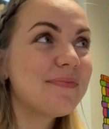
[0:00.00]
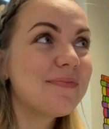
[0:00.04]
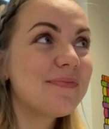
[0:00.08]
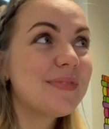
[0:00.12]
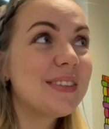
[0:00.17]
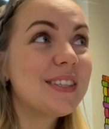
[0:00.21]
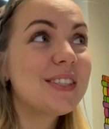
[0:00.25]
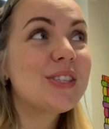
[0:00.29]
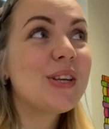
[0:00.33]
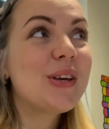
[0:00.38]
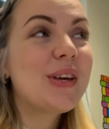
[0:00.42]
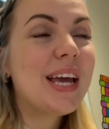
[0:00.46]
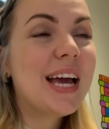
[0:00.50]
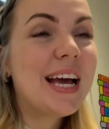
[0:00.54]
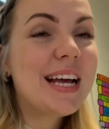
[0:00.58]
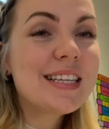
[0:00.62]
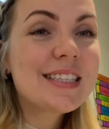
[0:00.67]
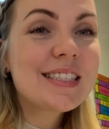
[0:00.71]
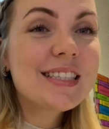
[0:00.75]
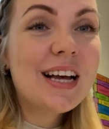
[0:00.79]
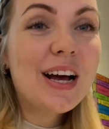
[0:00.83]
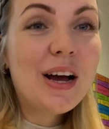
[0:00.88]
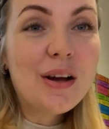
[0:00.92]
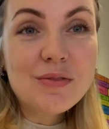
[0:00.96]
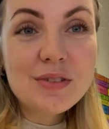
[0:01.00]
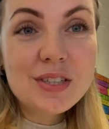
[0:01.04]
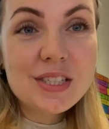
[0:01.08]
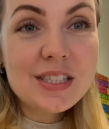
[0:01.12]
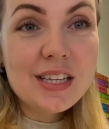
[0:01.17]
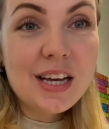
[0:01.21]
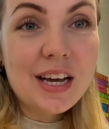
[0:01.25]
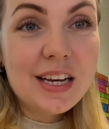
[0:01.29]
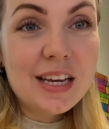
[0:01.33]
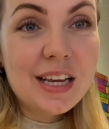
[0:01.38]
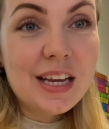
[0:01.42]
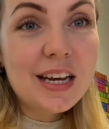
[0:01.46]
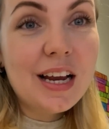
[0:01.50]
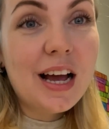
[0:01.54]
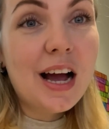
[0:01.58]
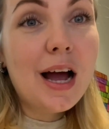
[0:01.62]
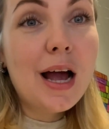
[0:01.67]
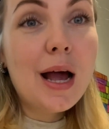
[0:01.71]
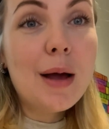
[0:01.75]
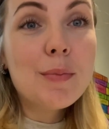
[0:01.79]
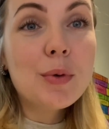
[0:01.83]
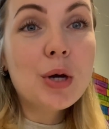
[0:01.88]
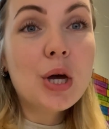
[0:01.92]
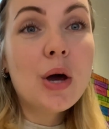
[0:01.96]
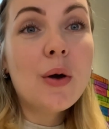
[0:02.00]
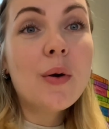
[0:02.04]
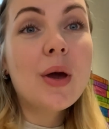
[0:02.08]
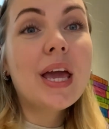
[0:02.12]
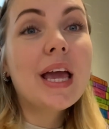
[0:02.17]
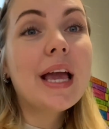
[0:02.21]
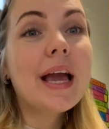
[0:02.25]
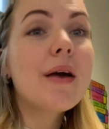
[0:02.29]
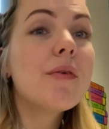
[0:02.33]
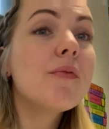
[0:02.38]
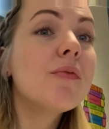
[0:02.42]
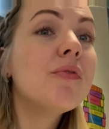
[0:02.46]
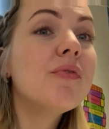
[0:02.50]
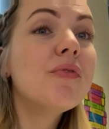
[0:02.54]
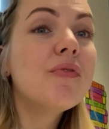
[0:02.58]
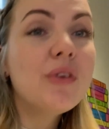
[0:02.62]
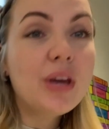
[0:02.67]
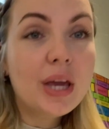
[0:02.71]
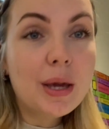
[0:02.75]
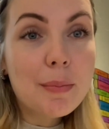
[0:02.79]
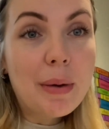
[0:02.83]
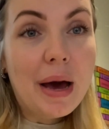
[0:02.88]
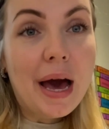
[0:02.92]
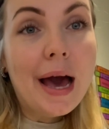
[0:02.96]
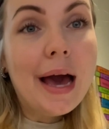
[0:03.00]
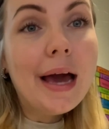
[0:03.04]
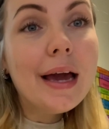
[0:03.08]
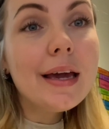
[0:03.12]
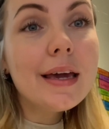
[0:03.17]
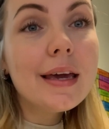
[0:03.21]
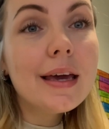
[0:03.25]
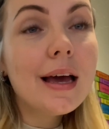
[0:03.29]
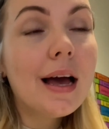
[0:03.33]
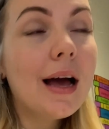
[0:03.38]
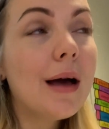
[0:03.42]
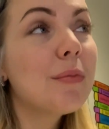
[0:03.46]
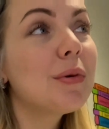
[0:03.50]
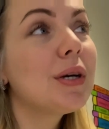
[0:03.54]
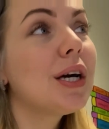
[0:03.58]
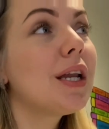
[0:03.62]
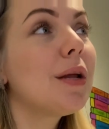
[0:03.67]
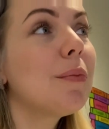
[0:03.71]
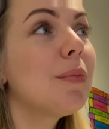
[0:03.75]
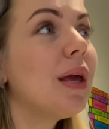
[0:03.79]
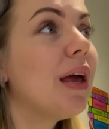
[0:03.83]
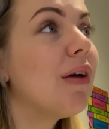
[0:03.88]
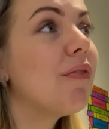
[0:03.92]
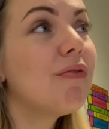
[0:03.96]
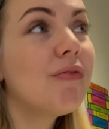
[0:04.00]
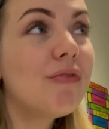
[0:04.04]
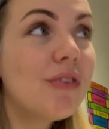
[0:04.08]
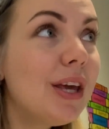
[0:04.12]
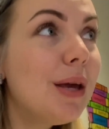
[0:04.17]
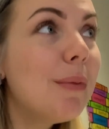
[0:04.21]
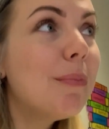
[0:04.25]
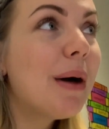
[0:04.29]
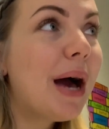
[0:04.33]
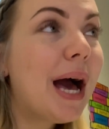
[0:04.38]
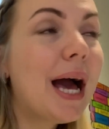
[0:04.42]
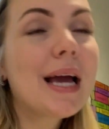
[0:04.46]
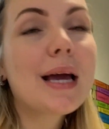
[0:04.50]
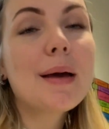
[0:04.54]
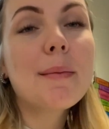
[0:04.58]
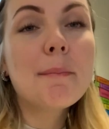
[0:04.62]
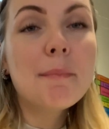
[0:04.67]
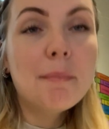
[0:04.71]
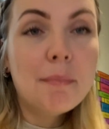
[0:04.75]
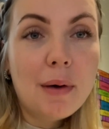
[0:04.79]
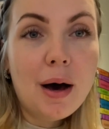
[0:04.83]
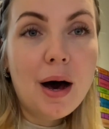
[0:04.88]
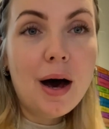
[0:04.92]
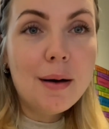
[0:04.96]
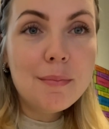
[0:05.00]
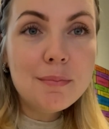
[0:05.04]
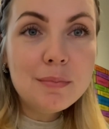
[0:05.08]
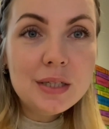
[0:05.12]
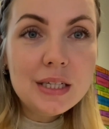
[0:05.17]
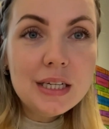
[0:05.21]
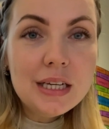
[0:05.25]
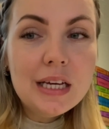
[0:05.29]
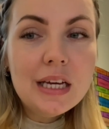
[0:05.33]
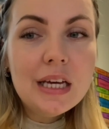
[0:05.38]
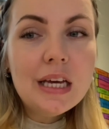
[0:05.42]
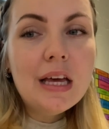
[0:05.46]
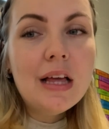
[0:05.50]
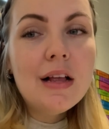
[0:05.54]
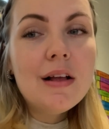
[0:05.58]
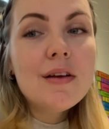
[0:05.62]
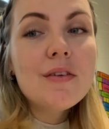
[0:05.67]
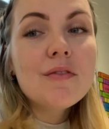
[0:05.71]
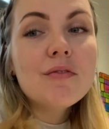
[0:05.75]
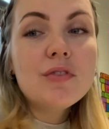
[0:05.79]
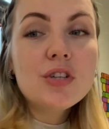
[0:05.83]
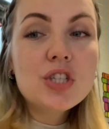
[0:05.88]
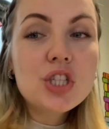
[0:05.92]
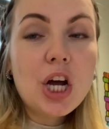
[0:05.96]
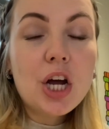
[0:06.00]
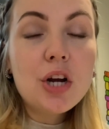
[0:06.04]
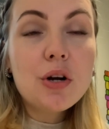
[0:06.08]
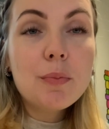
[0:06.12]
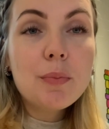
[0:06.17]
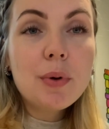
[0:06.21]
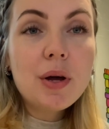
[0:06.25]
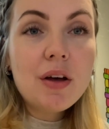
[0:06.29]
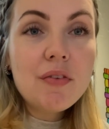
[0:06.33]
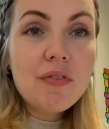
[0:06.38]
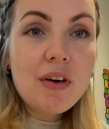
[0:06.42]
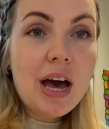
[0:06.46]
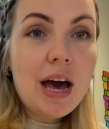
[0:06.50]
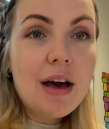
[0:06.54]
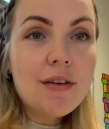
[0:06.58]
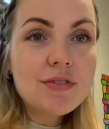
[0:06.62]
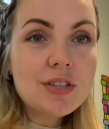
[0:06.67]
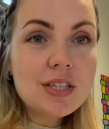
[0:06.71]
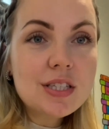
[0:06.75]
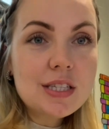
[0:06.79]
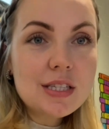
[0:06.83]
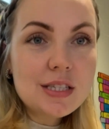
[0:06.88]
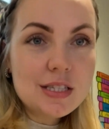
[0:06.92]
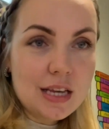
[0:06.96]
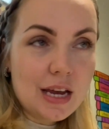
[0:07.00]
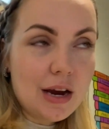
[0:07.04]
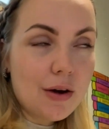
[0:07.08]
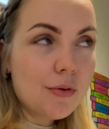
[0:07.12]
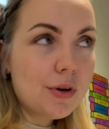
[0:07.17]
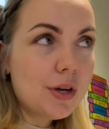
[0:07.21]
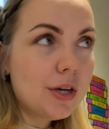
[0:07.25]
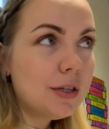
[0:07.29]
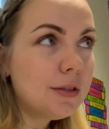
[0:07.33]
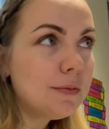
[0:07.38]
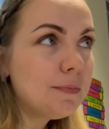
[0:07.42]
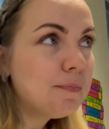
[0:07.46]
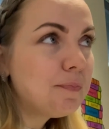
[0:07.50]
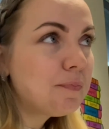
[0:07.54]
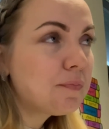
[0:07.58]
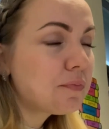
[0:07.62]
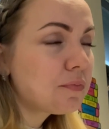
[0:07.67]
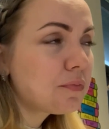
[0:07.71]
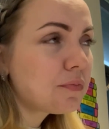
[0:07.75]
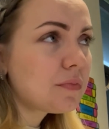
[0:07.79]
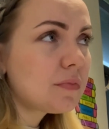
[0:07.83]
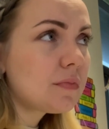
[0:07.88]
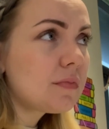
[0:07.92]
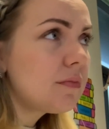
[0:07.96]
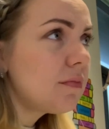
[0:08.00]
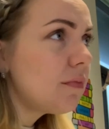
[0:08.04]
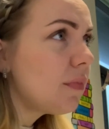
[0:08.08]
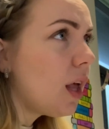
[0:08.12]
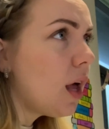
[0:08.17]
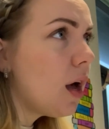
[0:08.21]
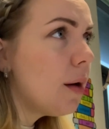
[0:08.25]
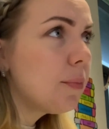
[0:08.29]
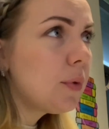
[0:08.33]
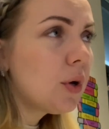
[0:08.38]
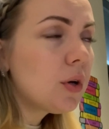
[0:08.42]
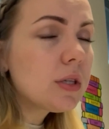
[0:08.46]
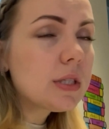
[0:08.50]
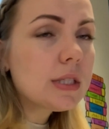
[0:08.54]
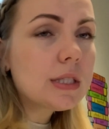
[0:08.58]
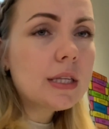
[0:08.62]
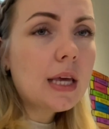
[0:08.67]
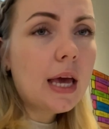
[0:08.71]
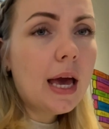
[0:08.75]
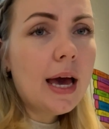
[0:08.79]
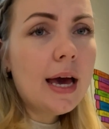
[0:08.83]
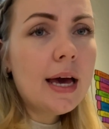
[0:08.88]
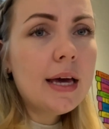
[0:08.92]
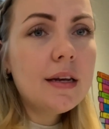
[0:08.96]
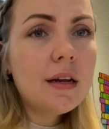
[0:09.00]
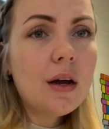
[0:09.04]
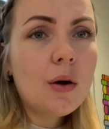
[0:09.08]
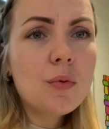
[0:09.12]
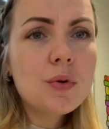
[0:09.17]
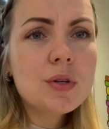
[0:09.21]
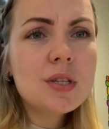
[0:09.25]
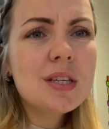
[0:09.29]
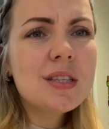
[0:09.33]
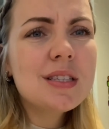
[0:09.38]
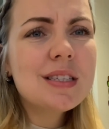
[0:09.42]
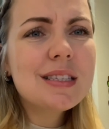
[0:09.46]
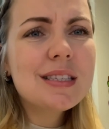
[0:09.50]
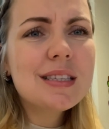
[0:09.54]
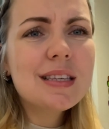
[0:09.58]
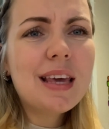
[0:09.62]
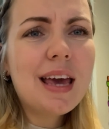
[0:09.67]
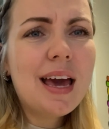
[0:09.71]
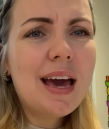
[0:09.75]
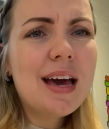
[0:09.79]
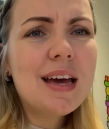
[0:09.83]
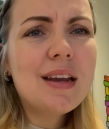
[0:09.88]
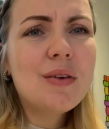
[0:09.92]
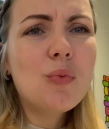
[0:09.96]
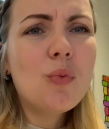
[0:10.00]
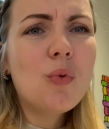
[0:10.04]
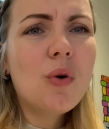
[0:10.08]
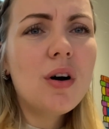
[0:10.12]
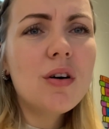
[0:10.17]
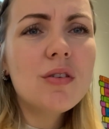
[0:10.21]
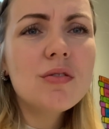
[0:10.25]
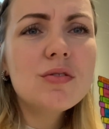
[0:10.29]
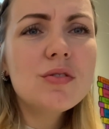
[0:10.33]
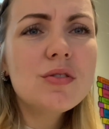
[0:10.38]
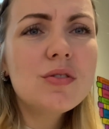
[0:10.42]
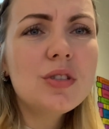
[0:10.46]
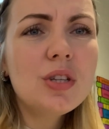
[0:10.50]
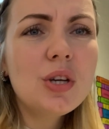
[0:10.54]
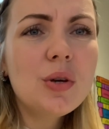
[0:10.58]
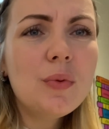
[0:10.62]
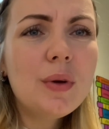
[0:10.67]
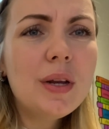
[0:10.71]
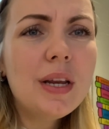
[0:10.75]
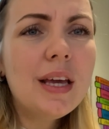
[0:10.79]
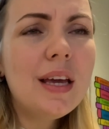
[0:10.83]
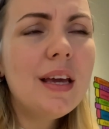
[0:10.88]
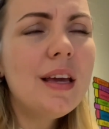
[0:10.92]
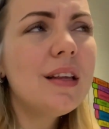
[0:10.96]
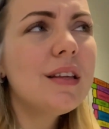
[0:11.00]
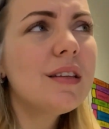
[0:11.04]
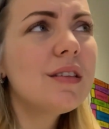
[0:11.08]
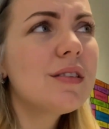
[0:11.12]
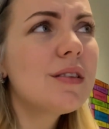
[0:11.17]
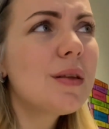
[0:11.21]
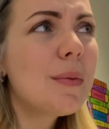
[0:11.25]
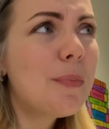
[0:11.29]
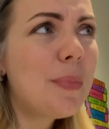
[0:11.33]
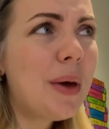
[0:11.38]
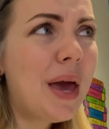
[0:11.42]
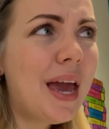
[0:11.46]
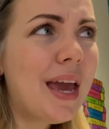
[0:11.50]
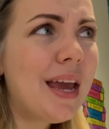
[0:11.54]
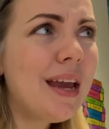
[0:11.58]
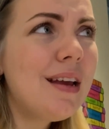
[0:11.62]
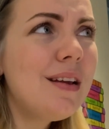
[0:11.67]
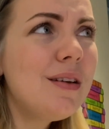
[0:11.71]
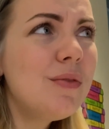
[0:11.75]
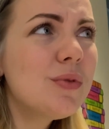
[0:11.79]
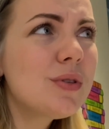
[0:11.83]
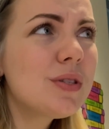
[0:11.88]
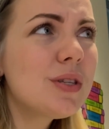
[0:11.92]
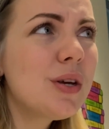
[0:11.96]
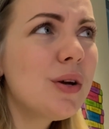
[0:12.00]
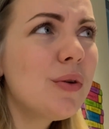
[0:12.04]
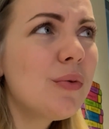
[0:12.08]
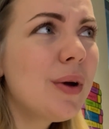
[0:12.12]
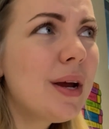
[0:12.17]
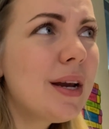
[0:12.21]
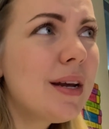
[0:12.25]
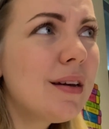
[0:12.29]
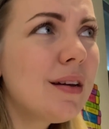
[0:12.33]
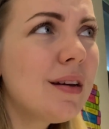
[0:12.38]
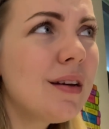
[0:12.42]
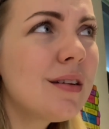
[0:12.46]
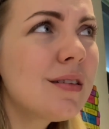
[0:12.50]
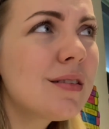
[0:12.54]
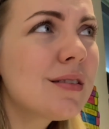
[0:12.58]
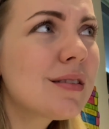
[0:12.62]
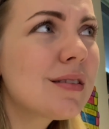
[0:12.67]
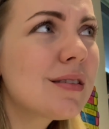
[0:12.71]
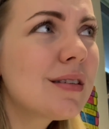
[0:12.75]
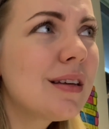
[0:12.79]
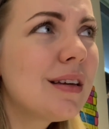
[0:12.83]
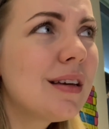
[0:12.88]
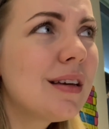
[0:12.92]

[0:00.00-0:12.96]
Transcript: So yes, I've decided I am going VBAC. I'm going to be a VBAC mum, vaginal birth after cesarean. I'm not scared. I wasn't scared whilst doing it. The pain was horrendous.